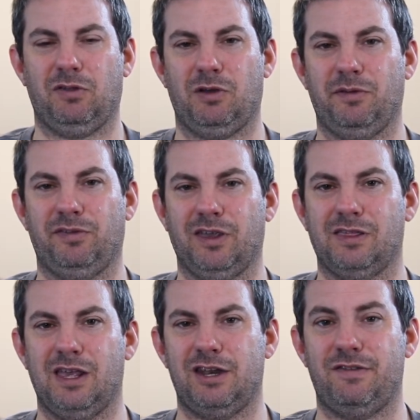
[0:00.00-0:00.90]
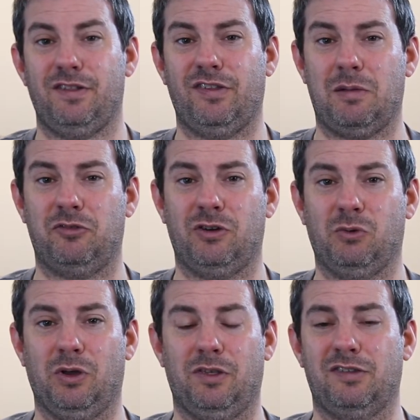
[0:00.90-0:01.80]
It's almost like the end of Inception,
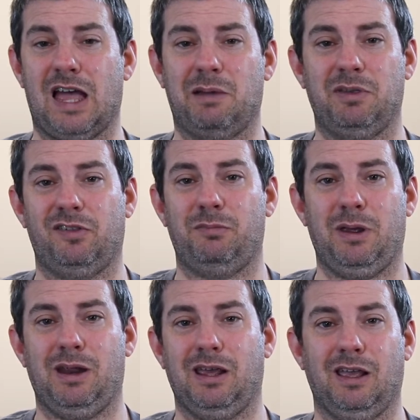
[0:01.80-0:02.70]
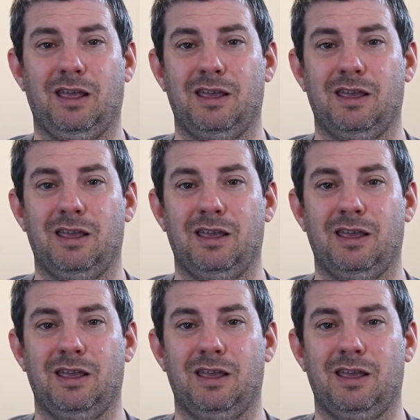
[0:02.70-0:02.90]
where the top is spinning,